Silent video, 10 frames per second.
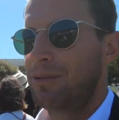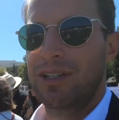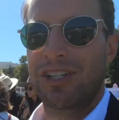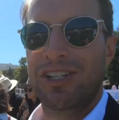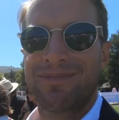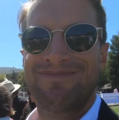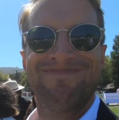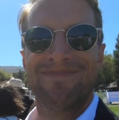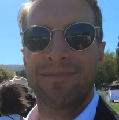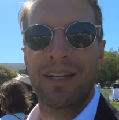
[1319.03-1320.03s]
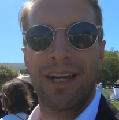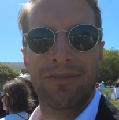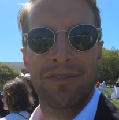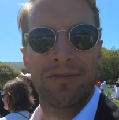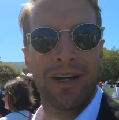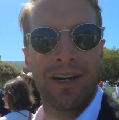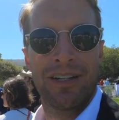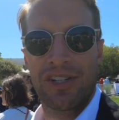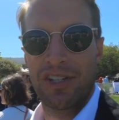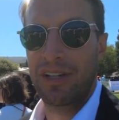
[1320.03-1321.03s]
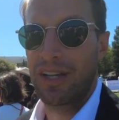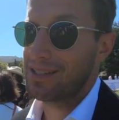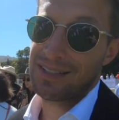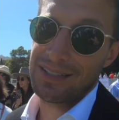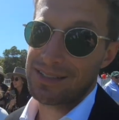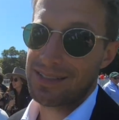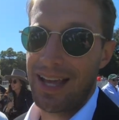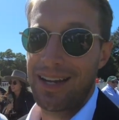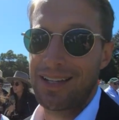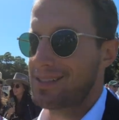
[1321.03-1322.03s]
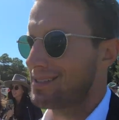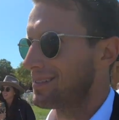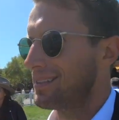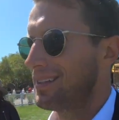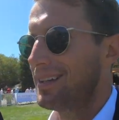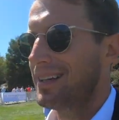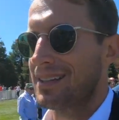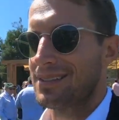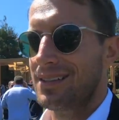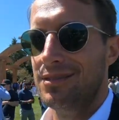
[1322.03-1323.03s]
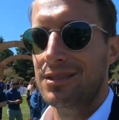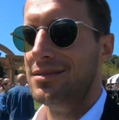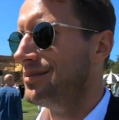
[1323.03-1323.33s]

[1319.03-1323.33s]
which I'm gonna have to find and show you guys because that is next level.